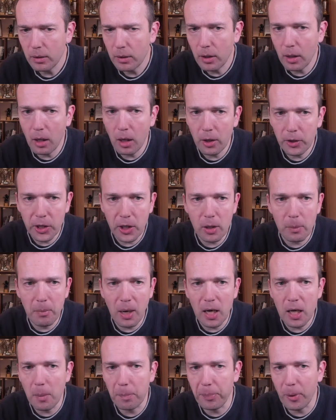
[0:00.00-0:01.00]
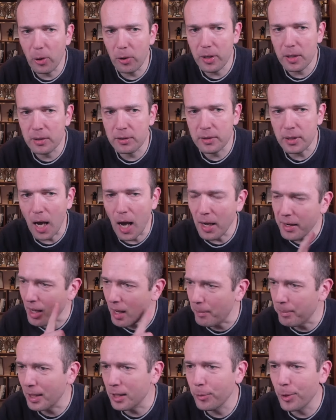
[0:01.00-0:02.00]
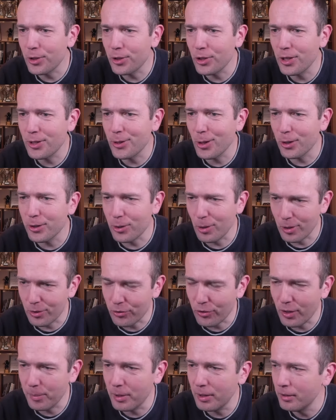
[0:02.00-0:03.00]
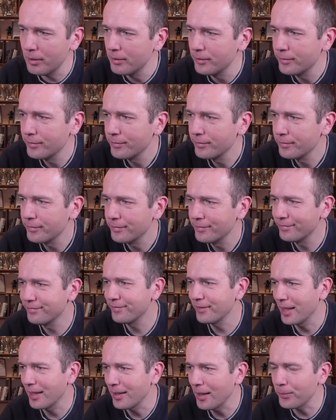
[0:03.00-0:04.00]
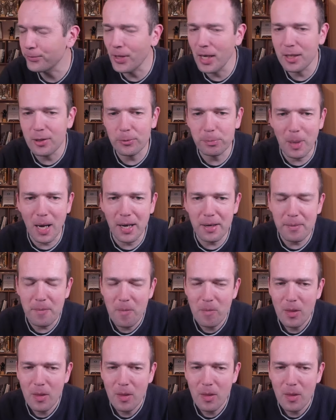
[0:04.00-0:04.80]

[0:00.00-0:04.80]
here my opponent, Anna, by the way, she's also a streamer, a friend of mine.